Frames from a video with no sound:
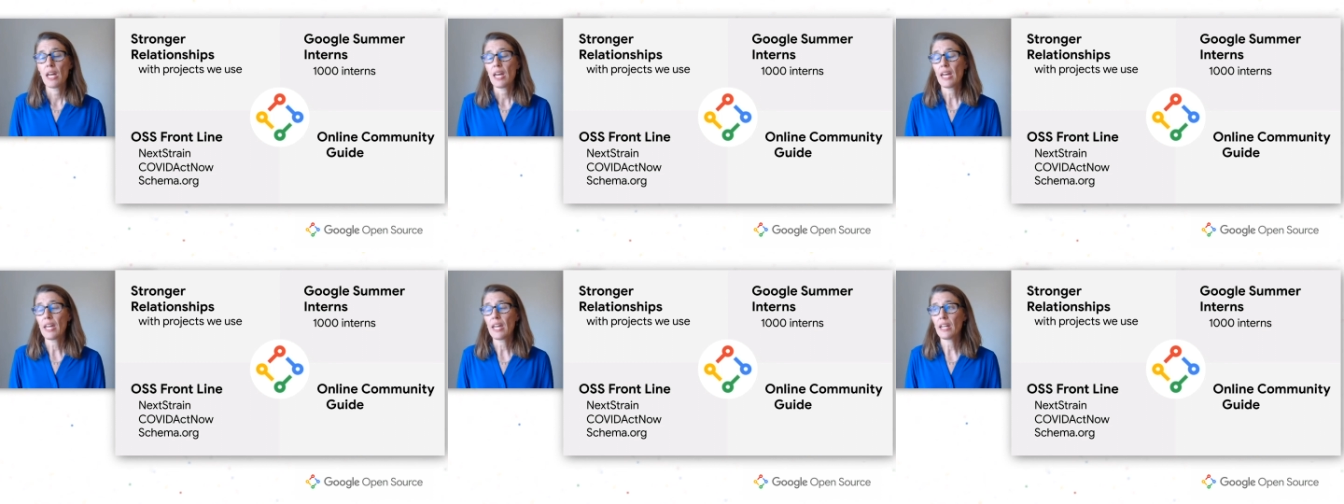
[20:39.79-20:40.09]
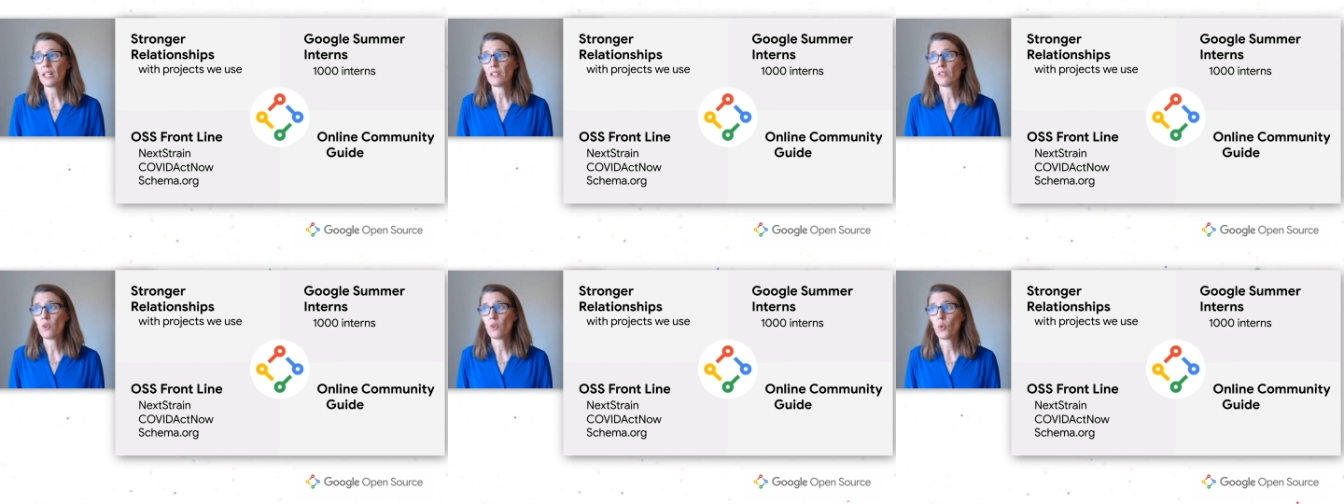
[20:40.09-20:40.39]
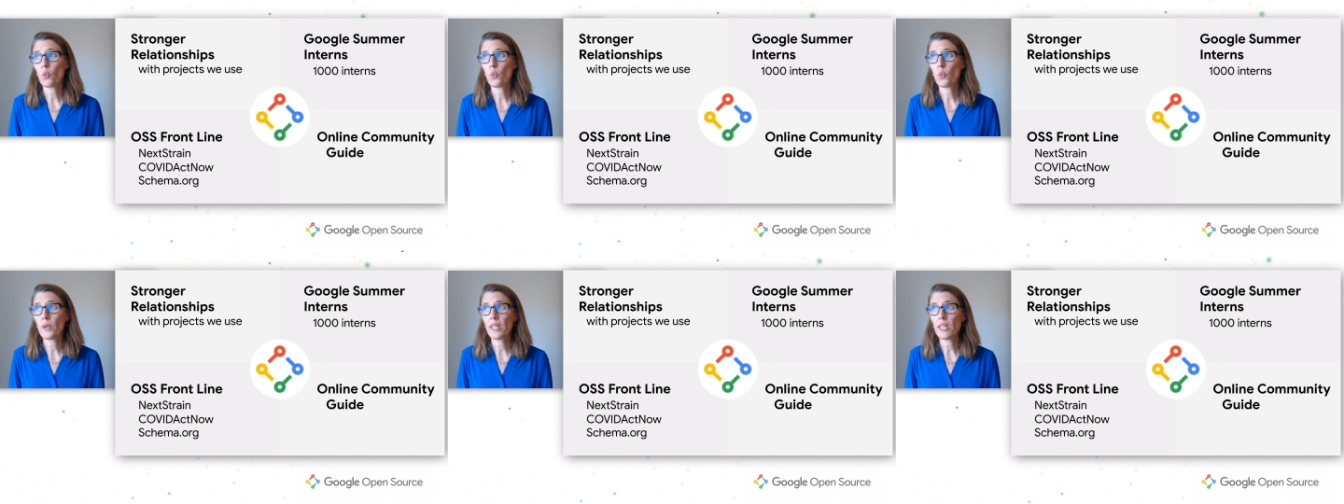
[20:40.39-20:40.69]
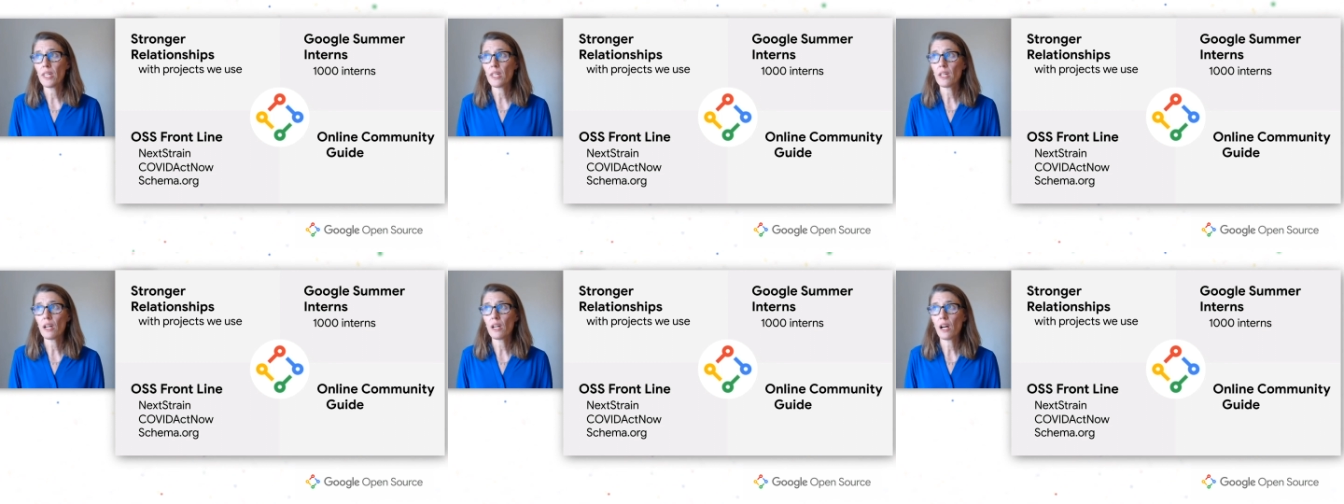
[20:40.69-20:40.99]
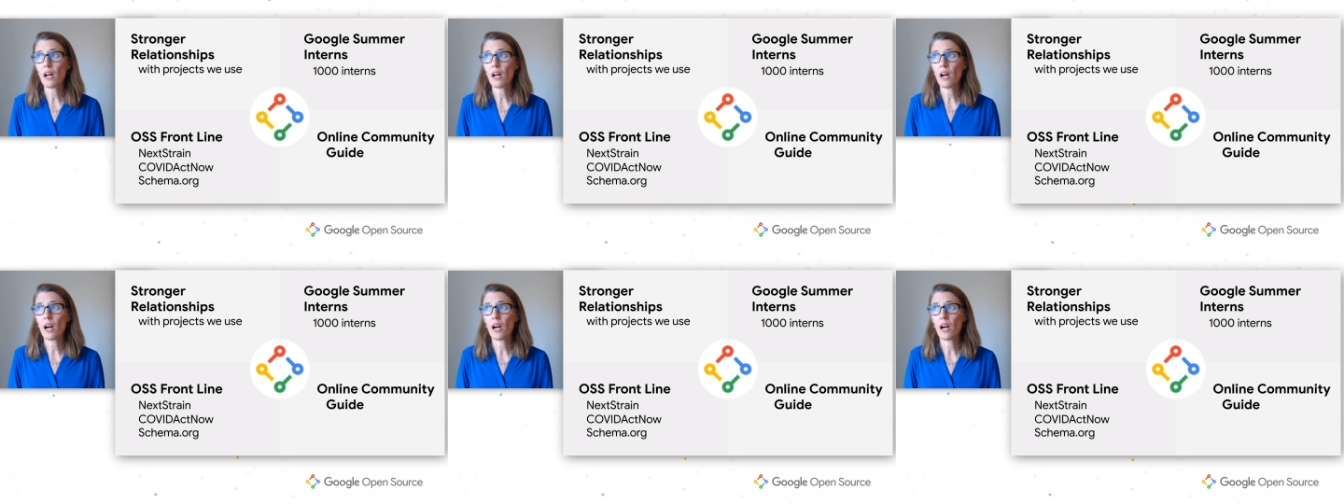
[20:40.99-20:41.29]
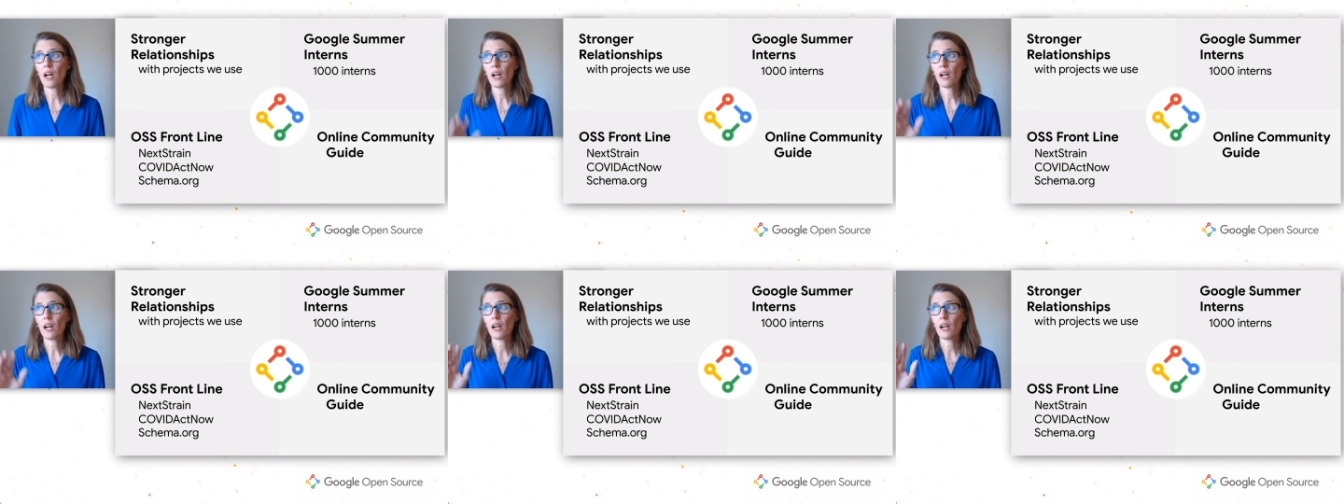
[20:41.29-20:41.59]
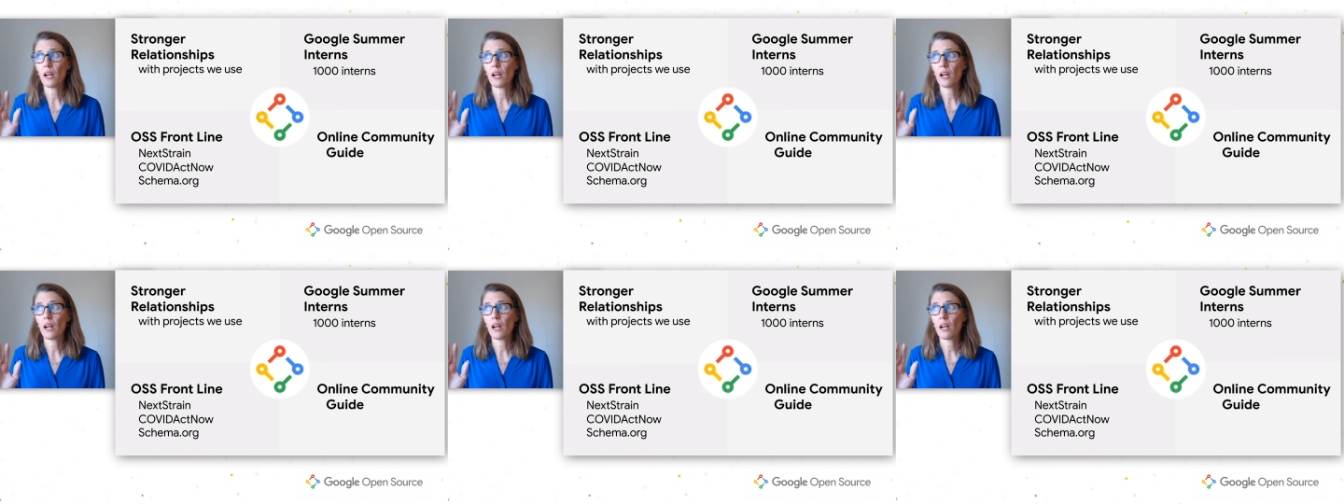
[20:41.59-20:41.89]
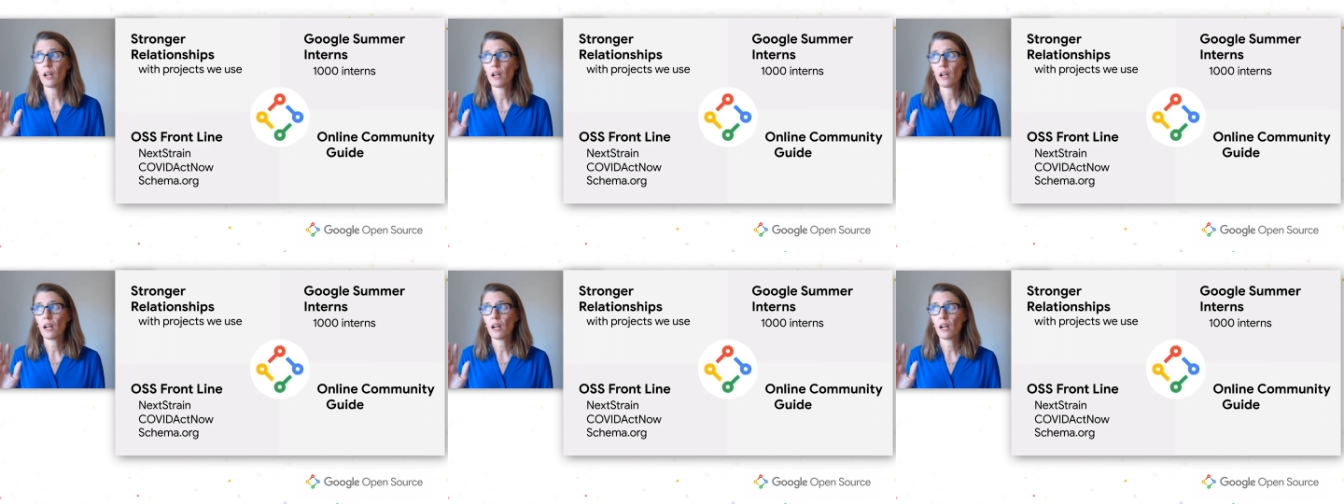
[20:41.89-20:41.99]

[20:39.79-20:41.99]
And we are,